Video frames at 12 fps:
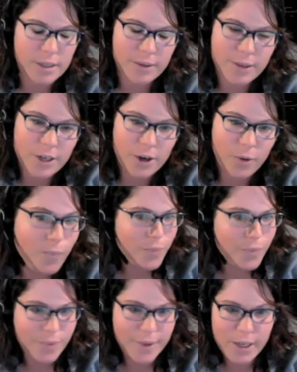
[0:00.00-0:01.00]
you know
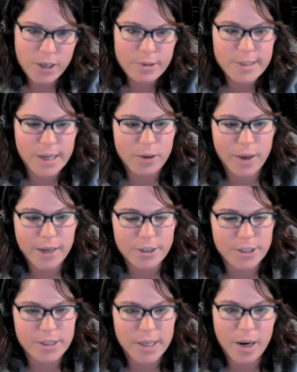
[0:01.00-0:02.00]
like you said you can't
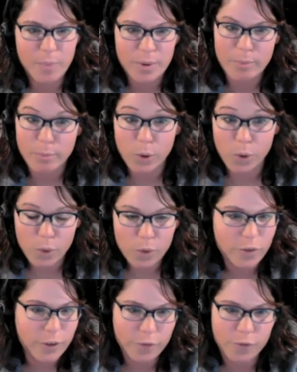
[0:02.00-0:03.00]
just get up and
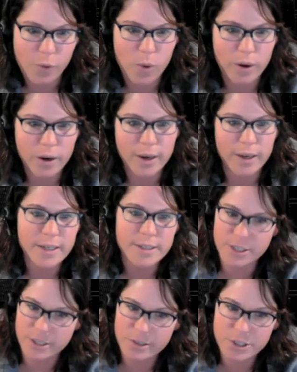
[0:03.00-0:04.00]
move for an
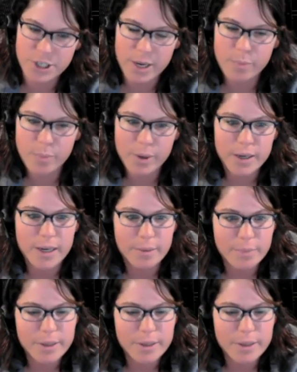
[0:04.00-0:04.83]
internship um,